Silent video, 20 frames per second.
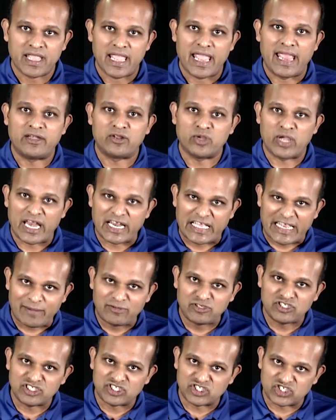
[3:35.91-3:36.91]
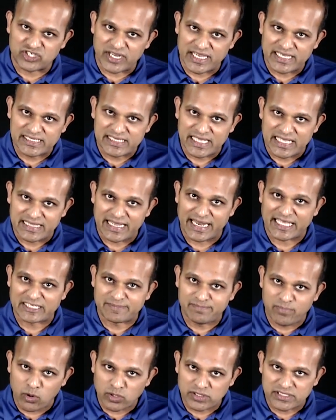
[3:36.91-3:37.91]
into encryption strengths that
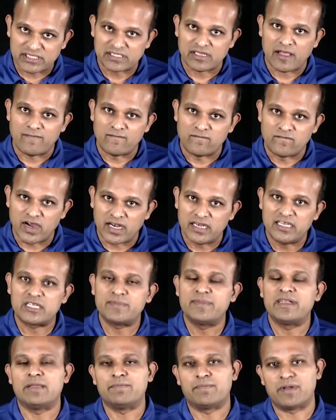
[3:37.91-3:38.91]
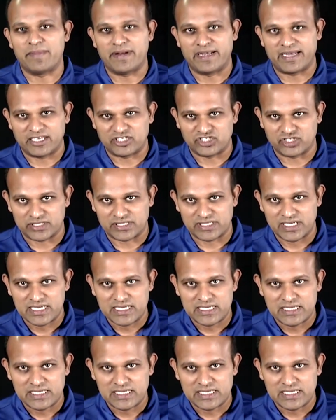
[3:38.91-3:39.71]
exposes vulnerable implementations.